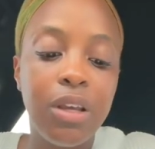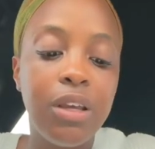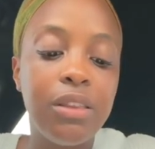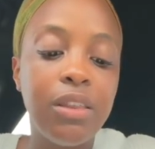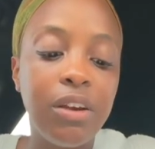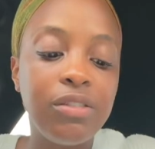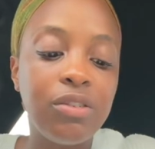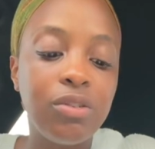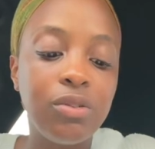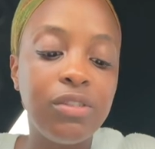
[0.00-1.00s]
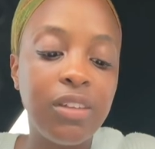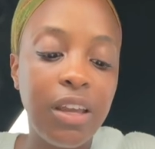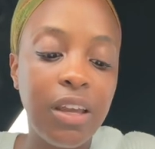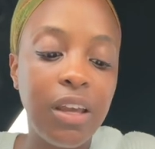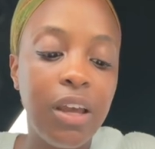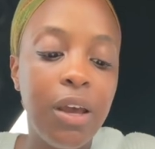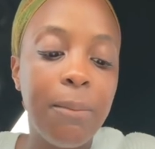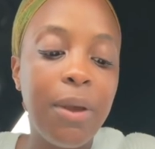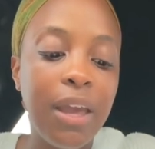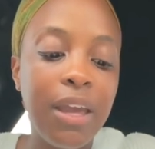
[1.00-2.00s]
There's an old saying,
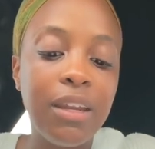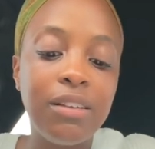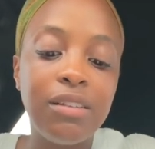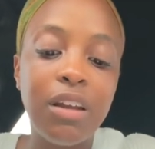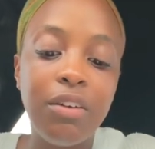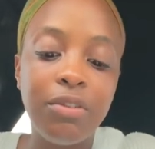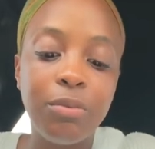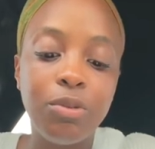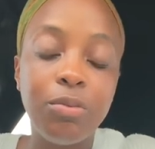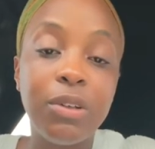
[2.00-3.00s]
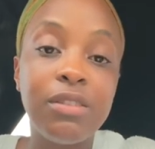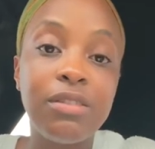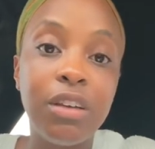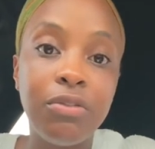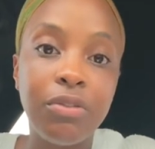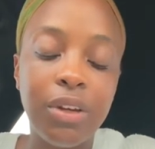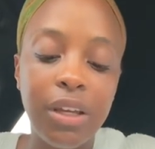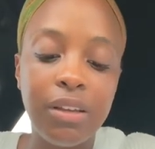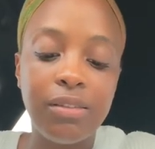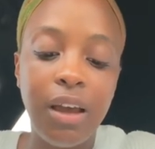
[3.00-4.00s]
pain is inevitable, but suffering
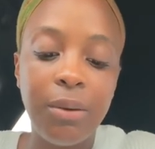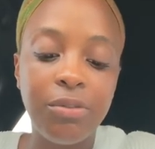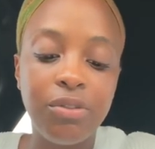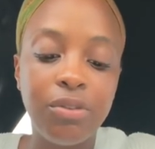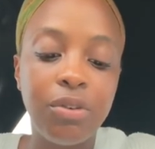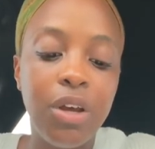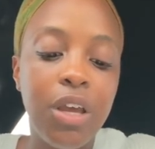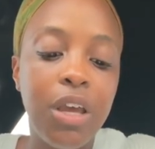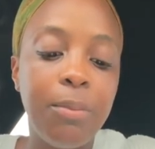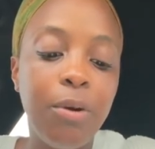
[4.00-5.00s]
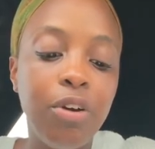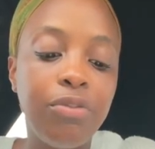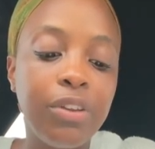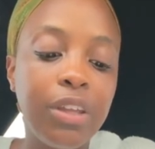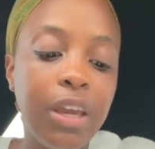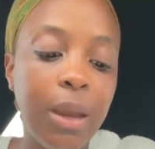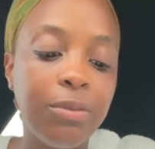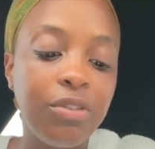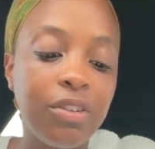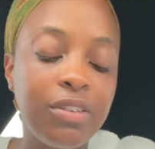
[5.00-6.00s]
is optional. It perfectly
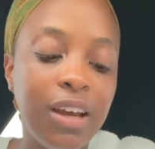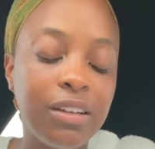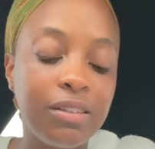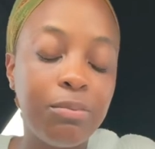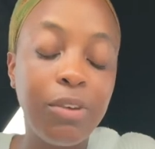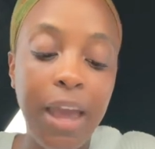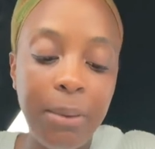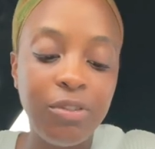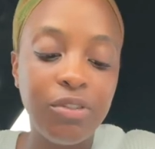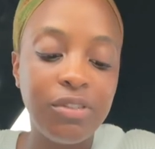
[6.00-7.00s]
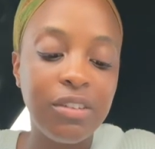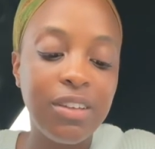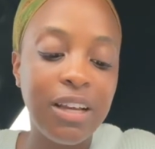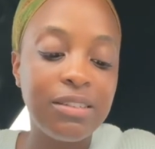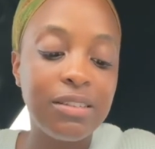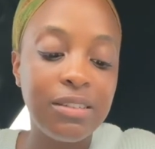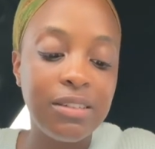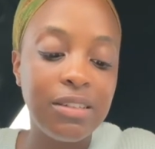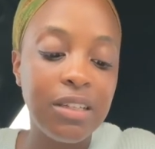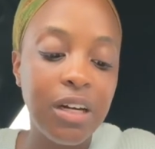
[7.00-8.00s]
captures the
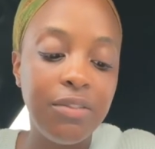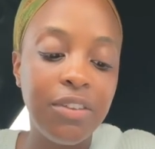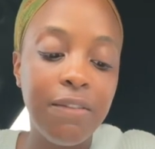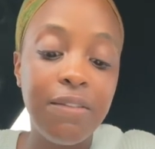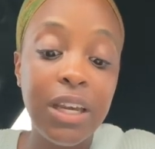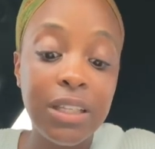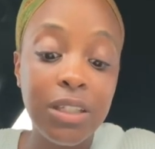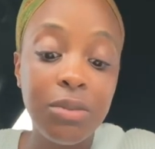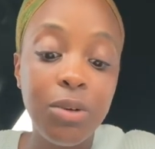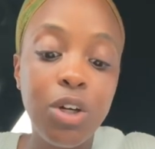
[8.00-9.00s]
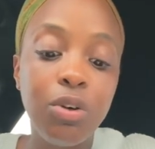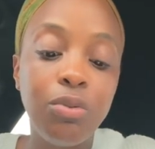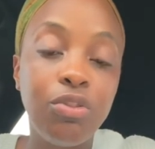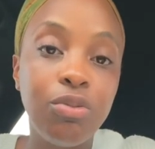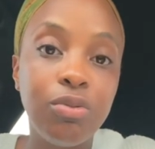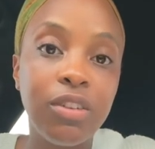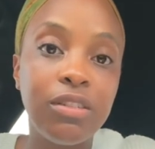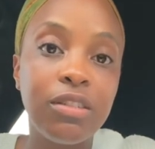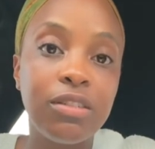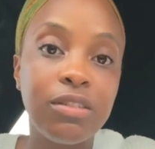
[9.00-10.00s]
toxicity of the victim who chooses
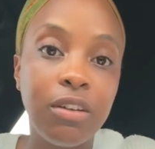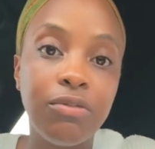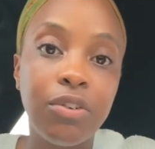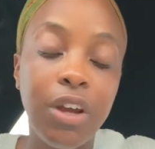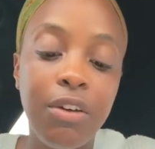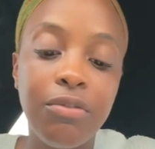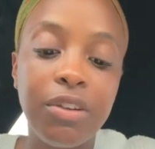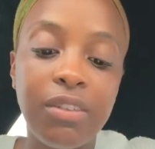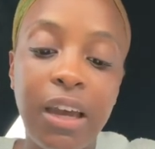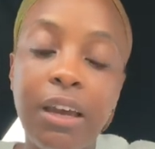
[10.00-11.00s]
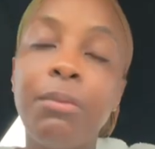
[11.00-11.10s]
to suffer every time.